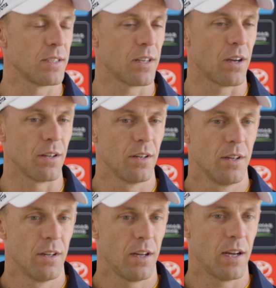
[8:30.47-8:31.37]
So
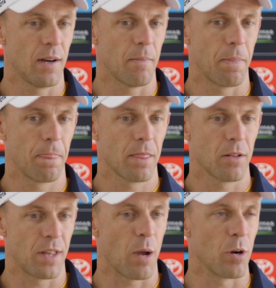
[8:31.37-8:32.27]
um,
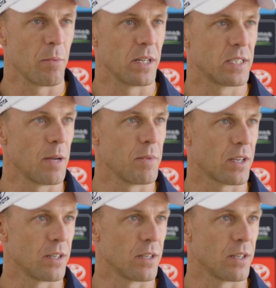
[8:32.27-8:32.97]
that they want to be a team that